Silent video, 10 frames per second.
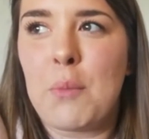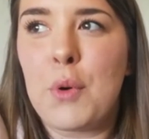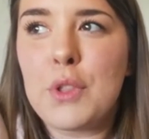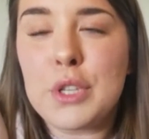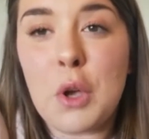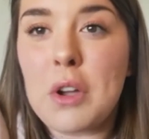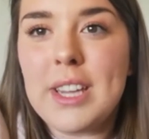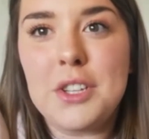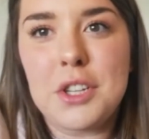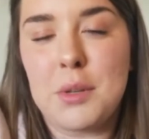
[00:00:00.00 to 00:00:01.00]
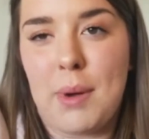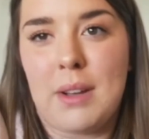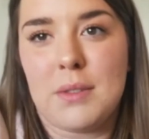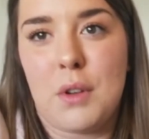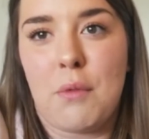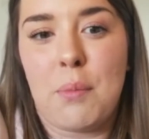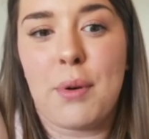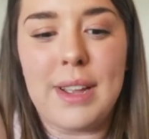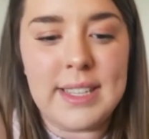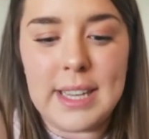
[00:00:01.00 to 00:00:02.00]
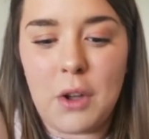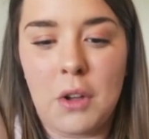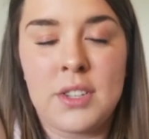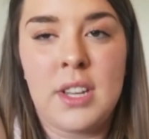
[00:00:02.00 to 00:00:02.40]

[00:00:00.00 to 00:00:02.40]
But the song is just about sort of praising God,